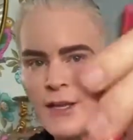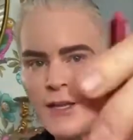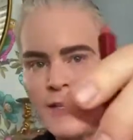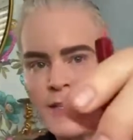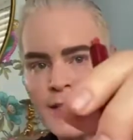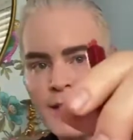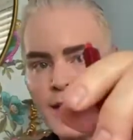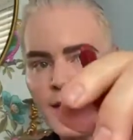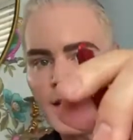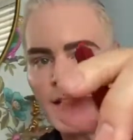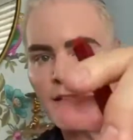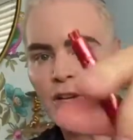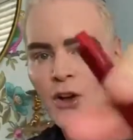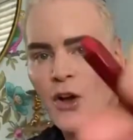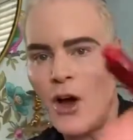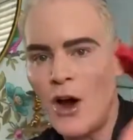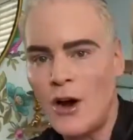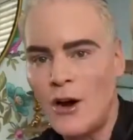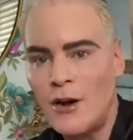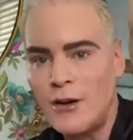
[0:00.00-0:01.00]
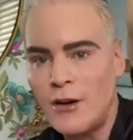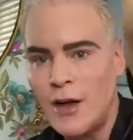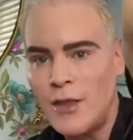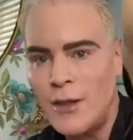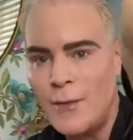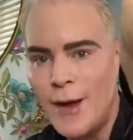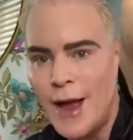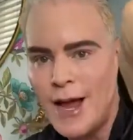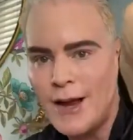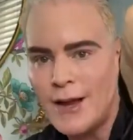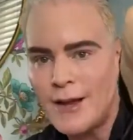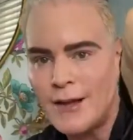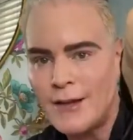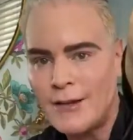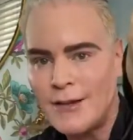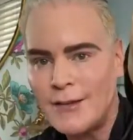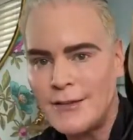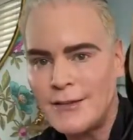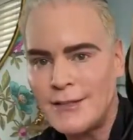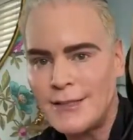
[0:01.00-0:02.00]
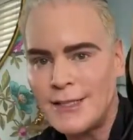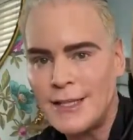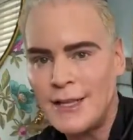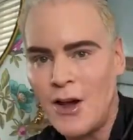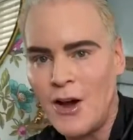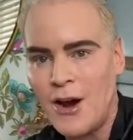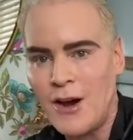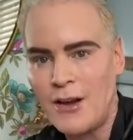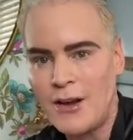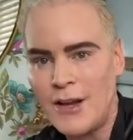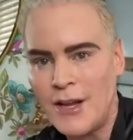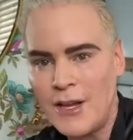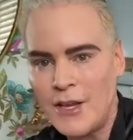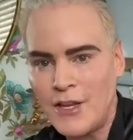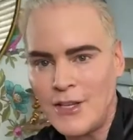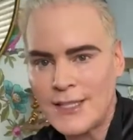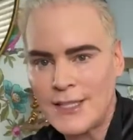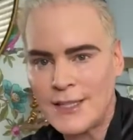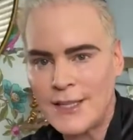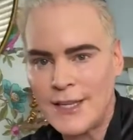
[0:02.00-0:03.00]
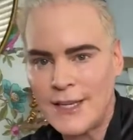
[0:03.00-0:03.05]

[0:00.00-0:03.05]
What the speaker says: You see the little heart on the back? See the heart? You just